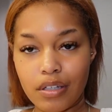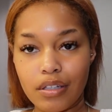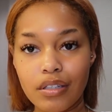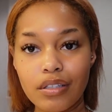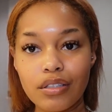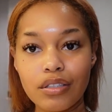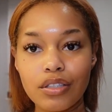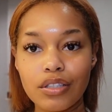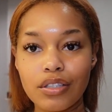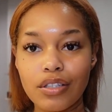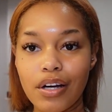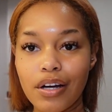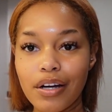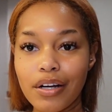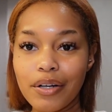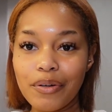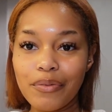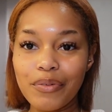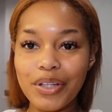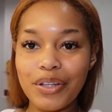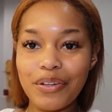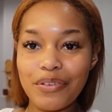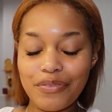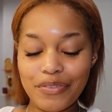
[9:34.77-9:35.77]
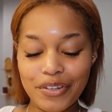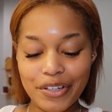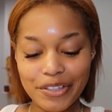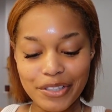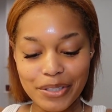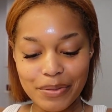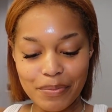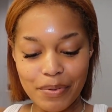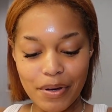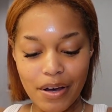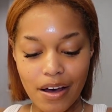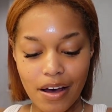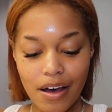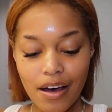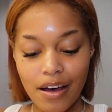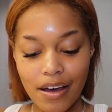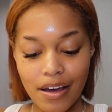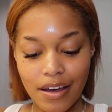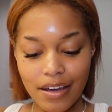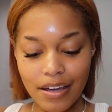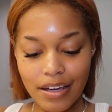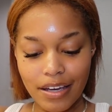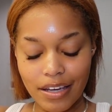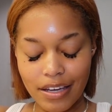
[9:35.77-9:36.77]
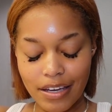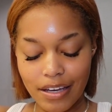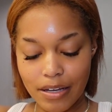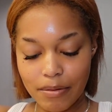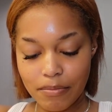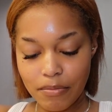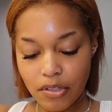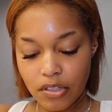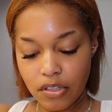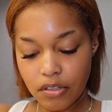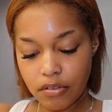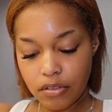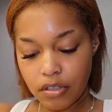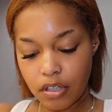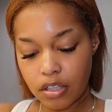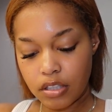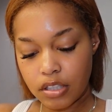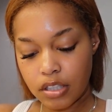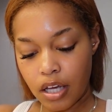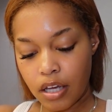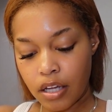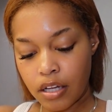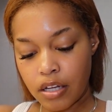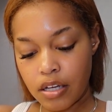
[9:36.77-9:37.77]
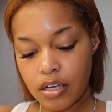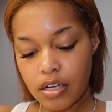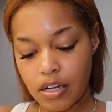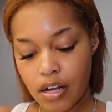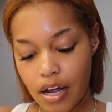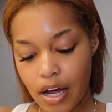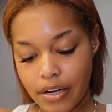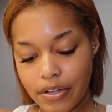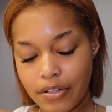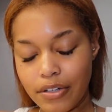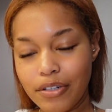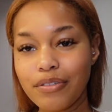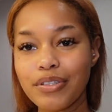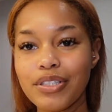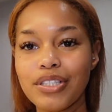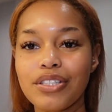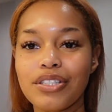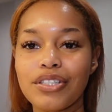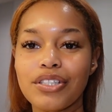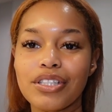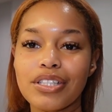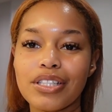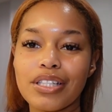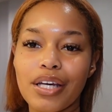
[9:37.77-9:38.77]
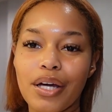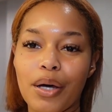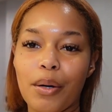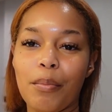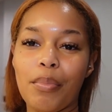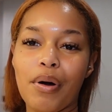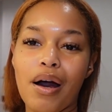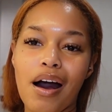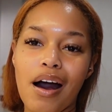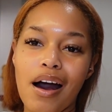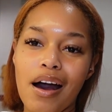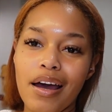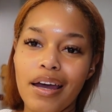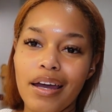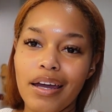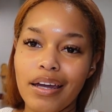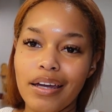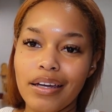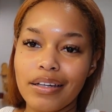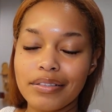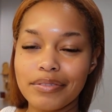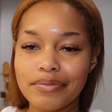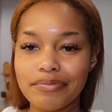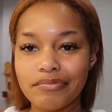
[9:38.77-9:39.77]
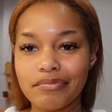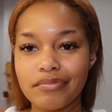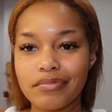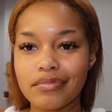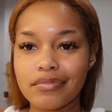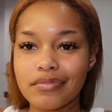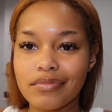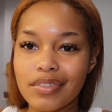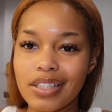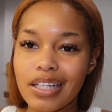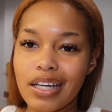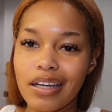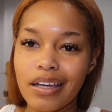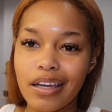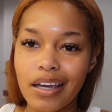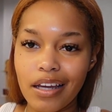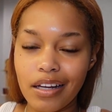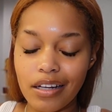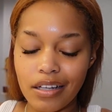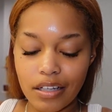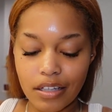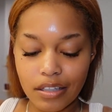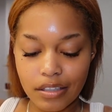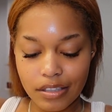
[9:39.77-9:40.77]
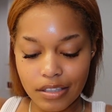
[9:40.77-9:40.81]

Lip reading: start with the first pie. I'm so excited. I know it's just like a pie. I get it.